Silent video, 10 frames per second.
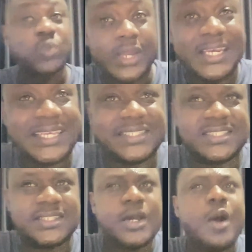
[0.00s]
one is
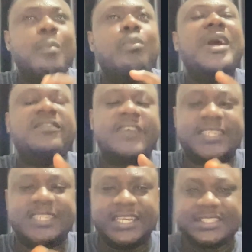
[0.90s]
mobile
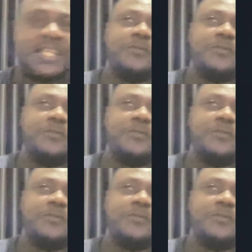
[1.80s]
friendliness. Now,